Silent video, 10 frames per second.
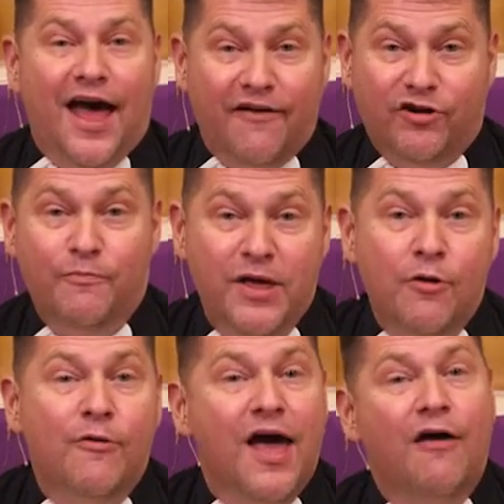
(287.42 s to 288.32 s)
after
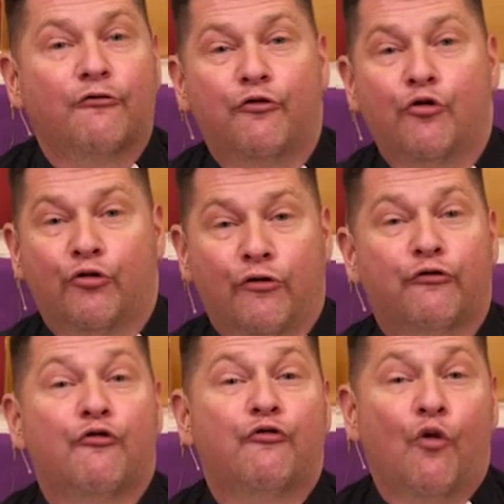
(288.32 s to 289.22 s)
being without food
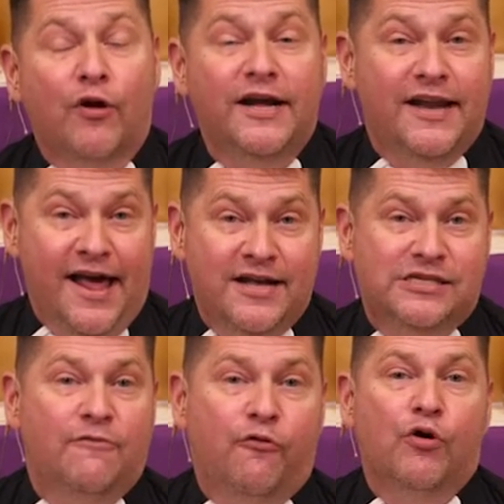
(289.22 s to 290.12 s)
for 40
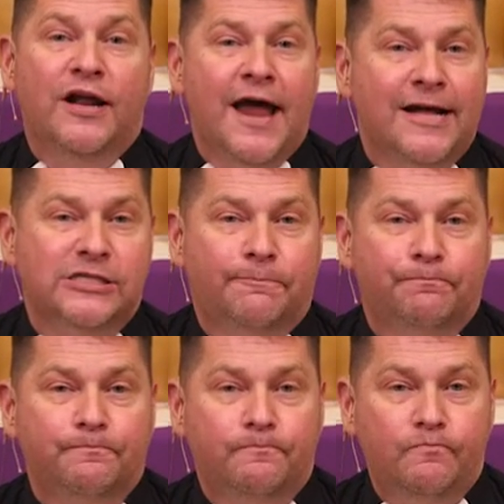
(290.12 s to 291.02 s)
days and 40 nights,
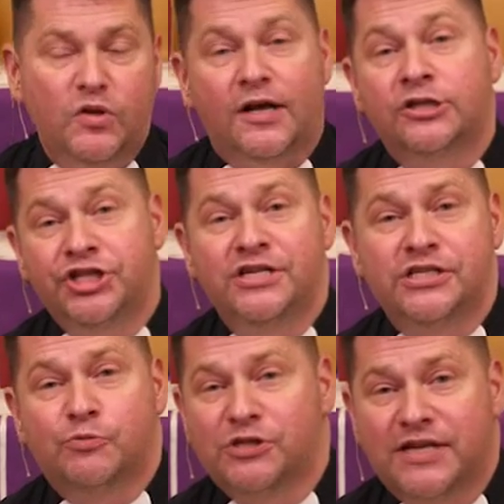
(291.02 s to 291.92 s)

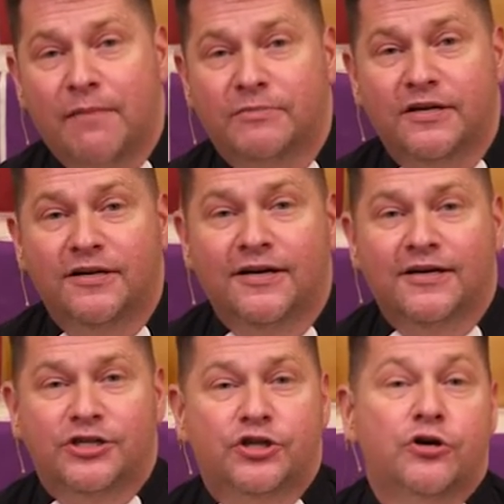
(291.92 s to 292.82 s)
Jesus was tempted
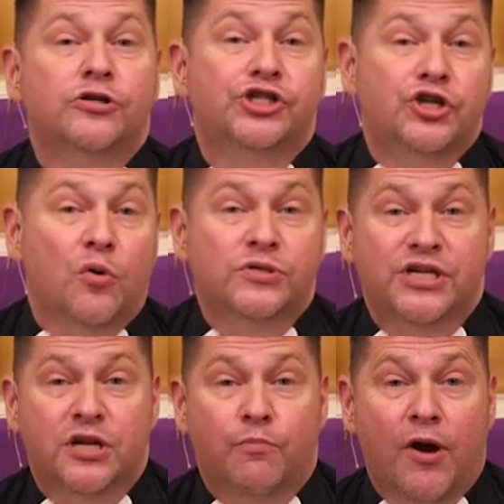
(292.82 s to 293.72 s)
to turn
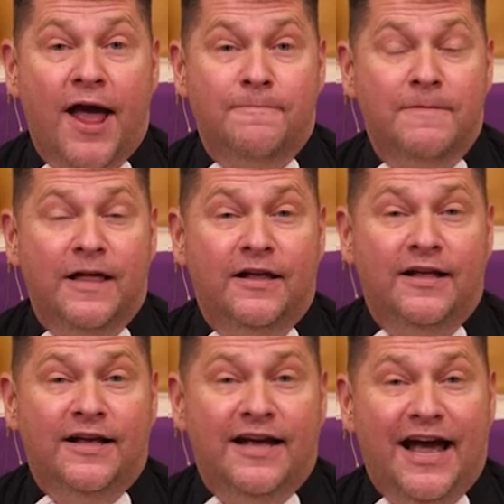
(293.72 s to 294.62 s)
stones into bread.
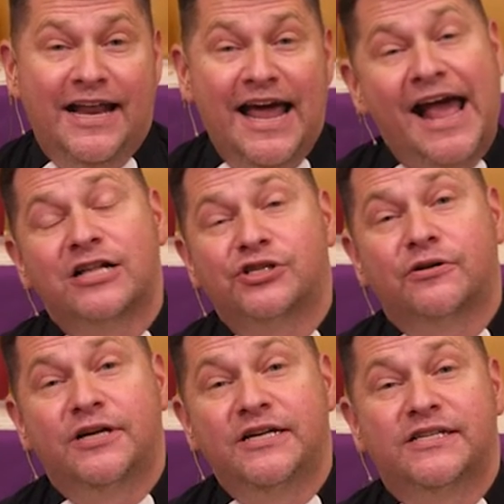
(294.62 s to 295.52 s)
And he
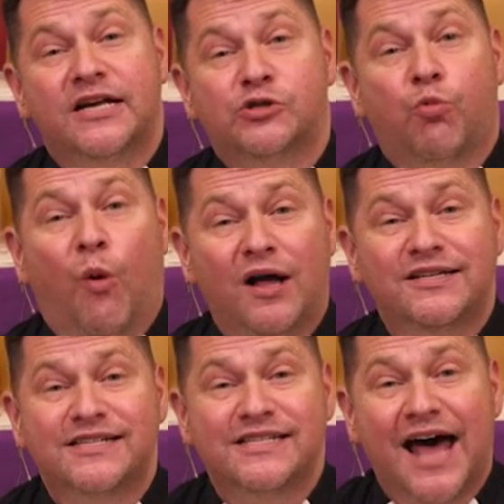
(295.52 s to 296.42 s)
answered, he says,
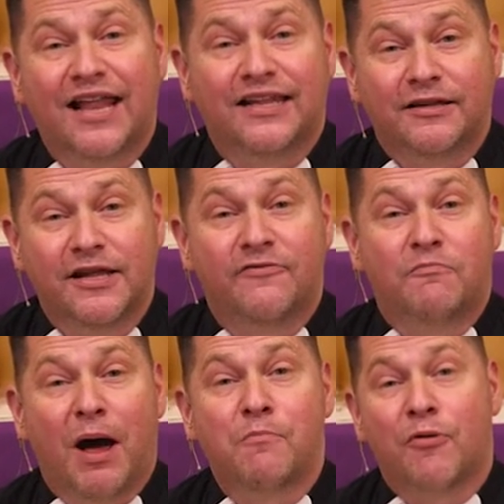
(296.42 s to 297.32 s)
one does not
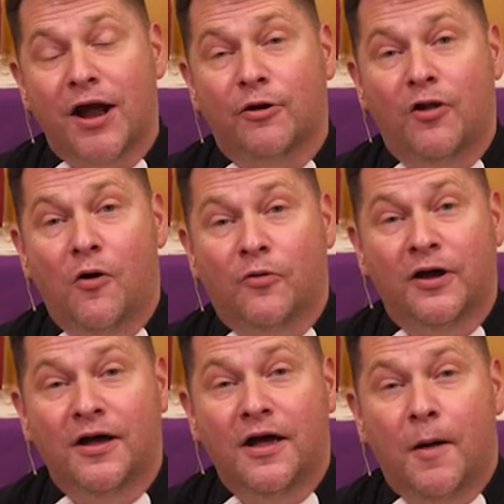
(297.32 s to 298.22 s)
live by bread
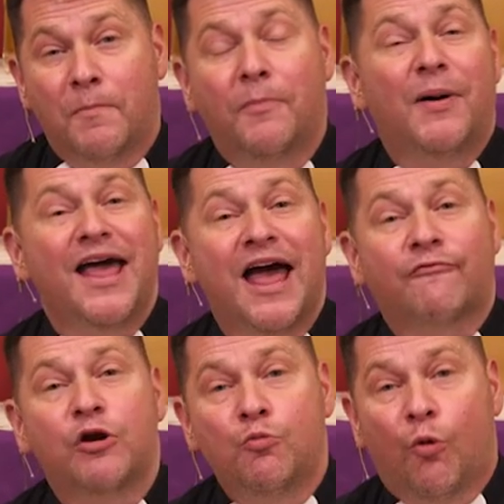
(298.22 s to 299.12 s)
alone, but by
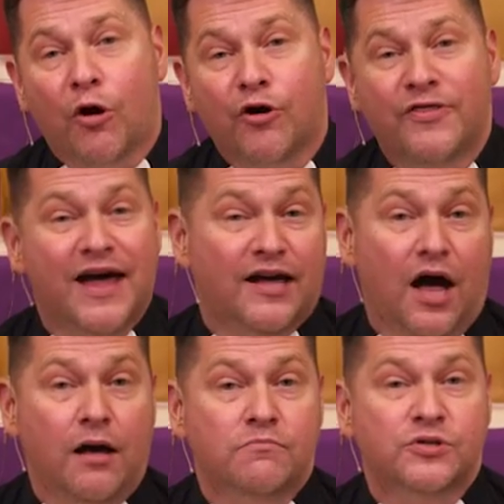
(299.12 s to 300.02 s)
every word that
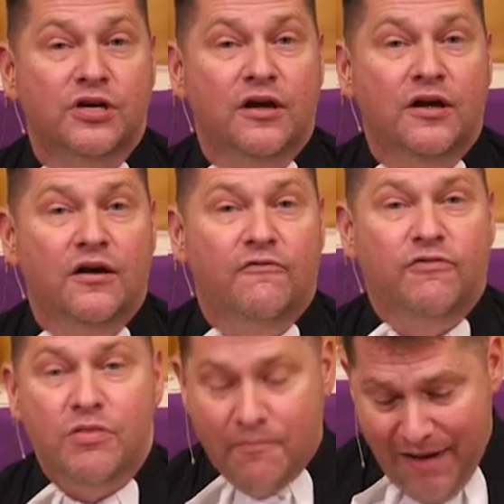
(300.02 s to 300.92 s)
comes
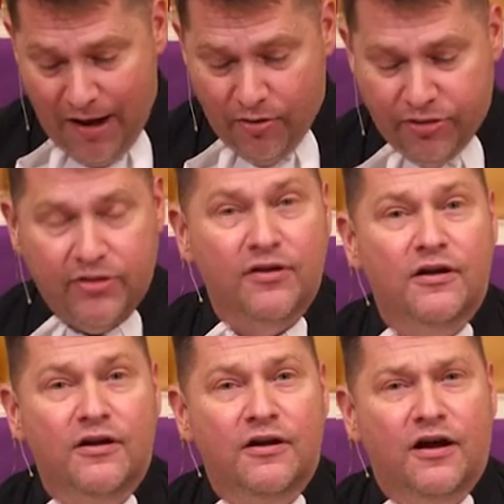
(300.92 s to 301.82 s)
from the mouth
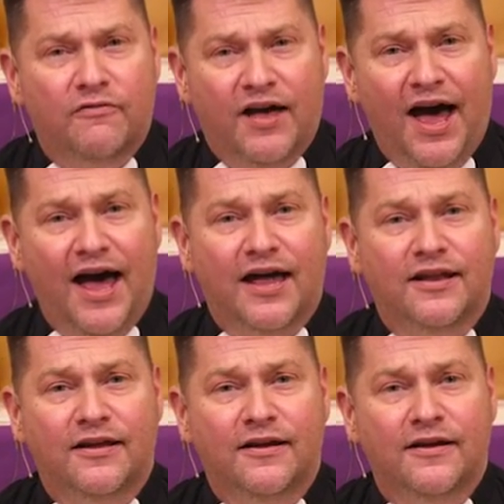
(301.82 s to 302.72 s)
of God.